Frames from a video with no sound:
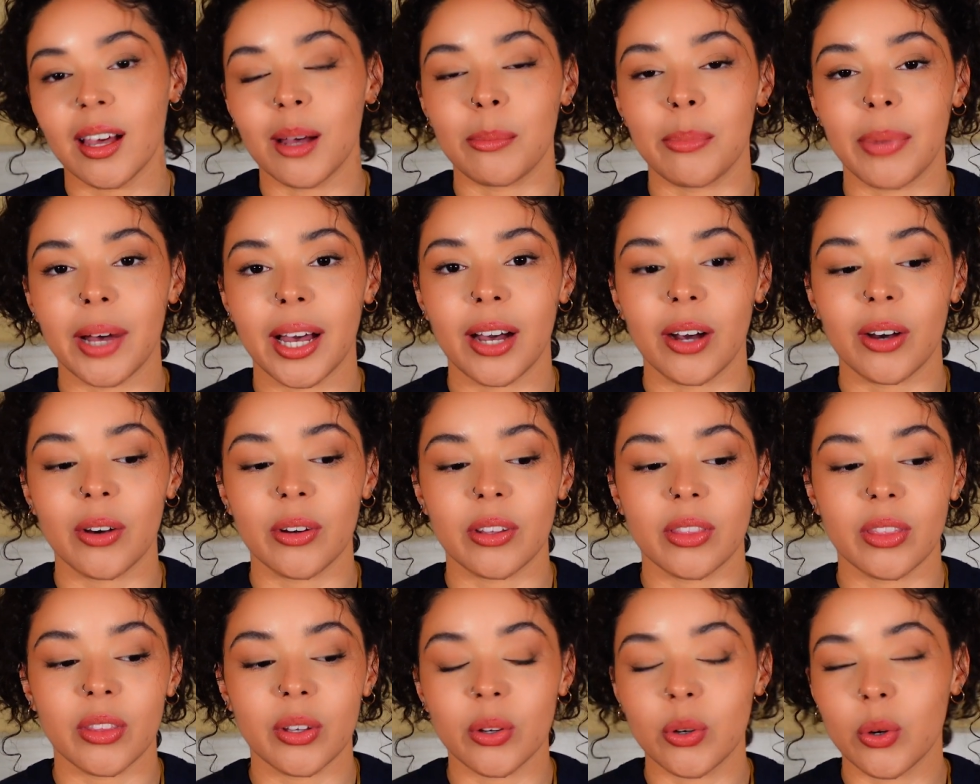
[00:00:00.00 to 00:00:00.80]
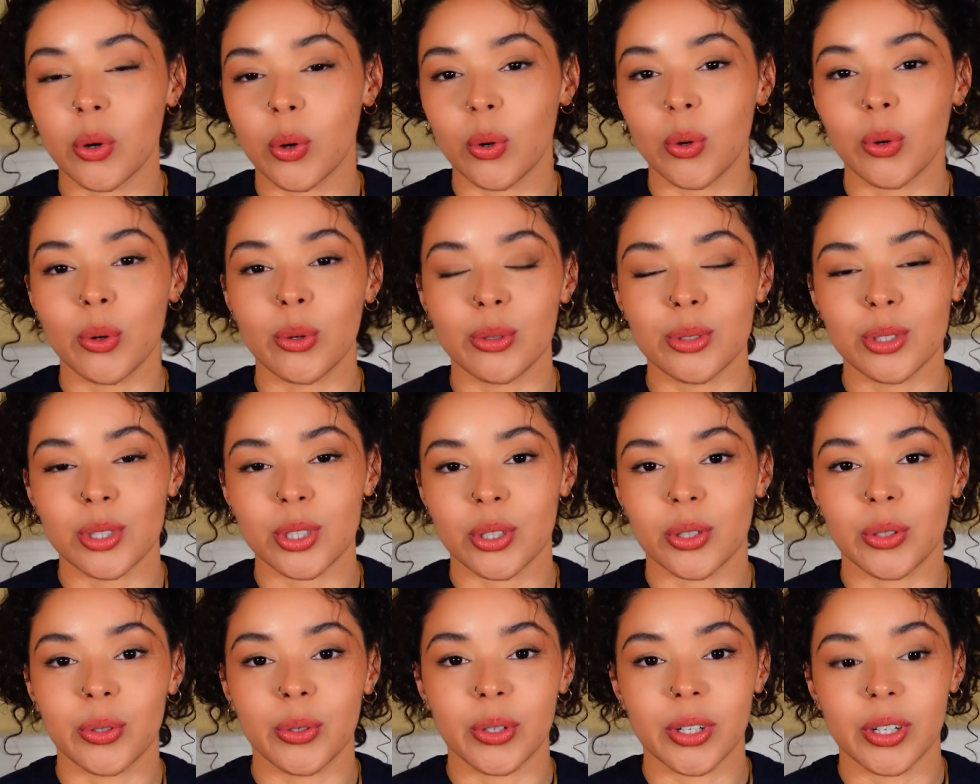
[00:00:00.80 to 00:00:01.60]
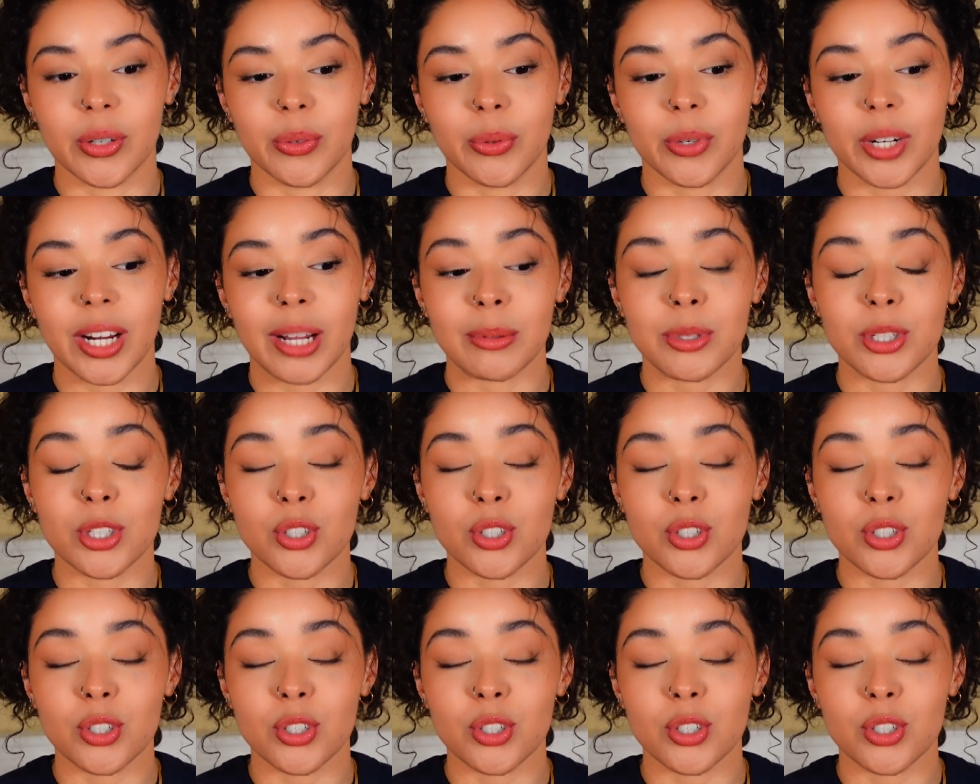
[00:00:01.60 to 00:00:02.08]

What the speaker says: about the goals or what I'm